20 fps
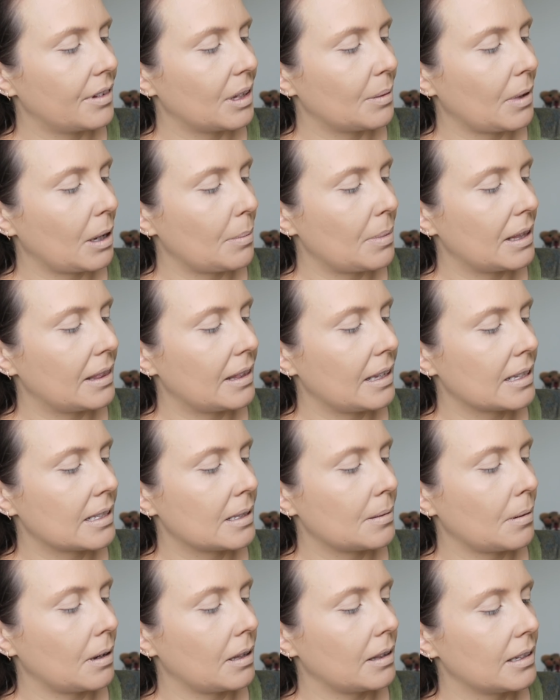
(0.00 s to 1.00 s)
think maybe
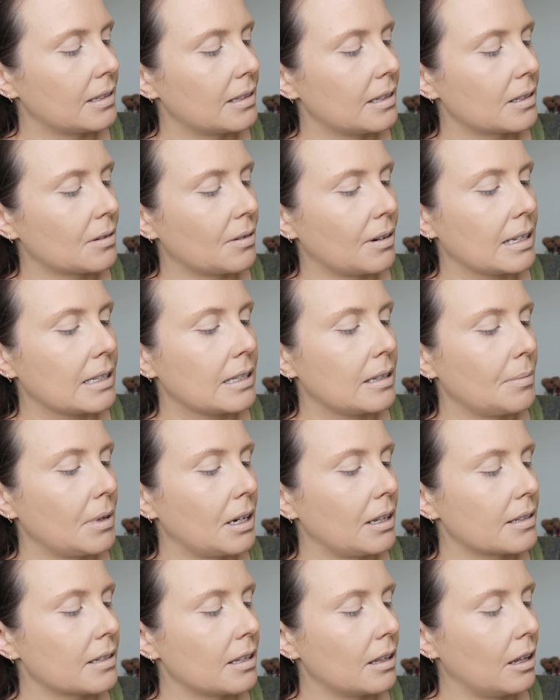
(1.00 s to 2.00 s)
this one this is quite
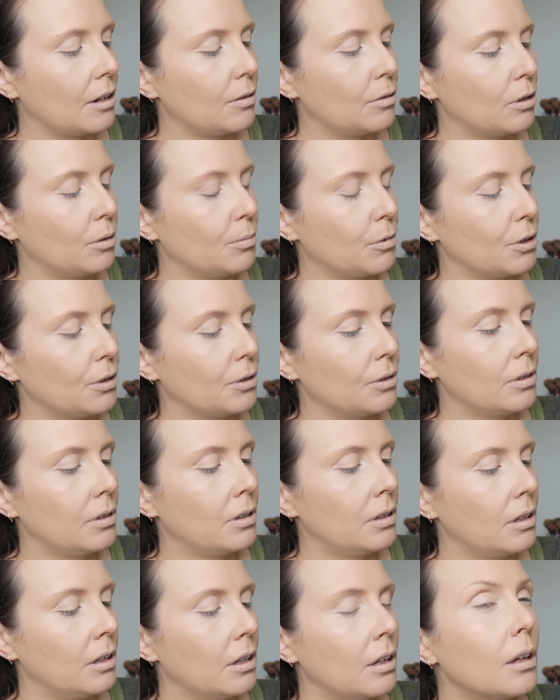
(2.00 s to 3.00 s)
similar to the normal
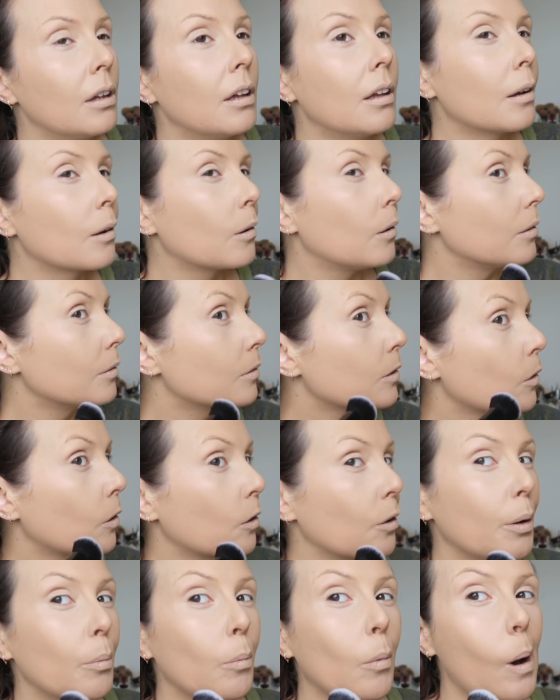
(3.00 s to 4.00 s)

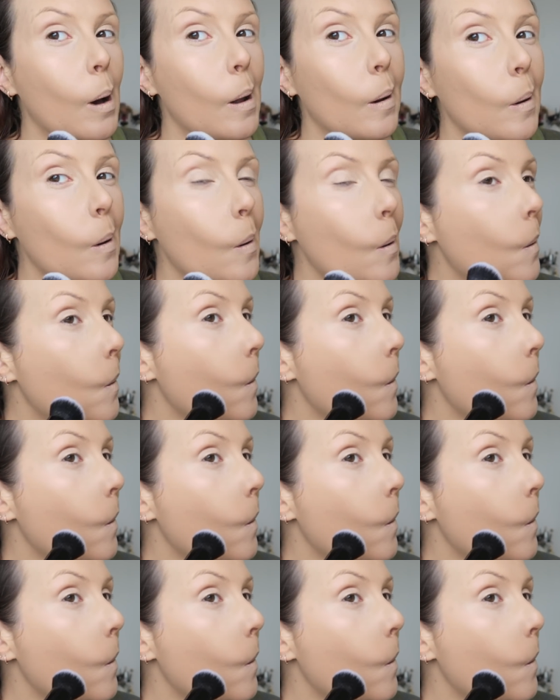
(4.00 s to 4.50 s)
contouring one